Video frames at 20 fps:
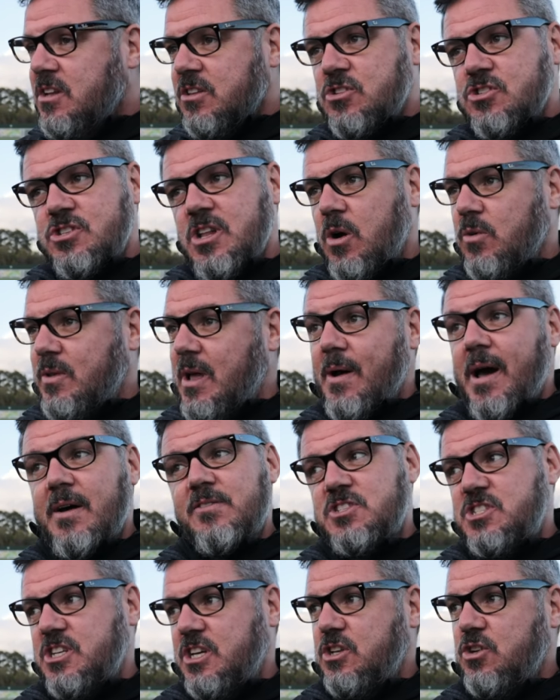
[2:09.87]
There's no doubt. I
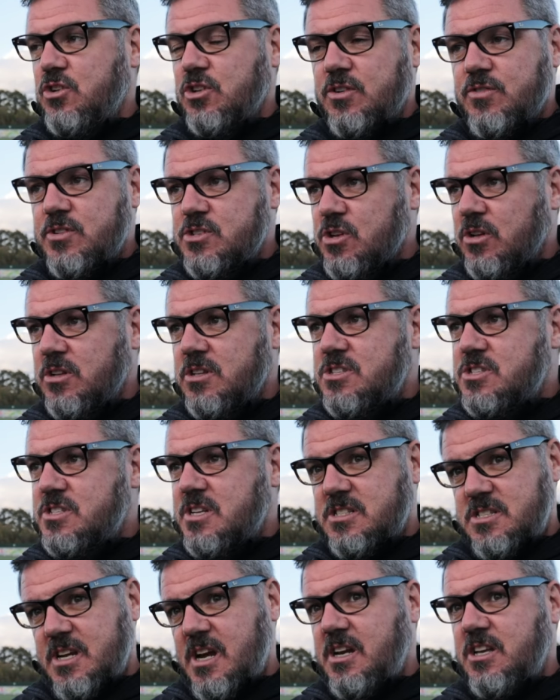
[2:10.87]
haven't seen the other results.
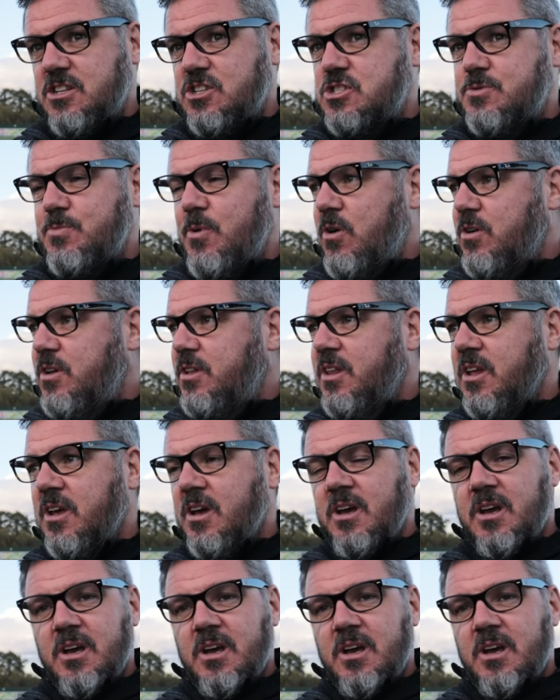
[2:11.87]
That's earlier this morning.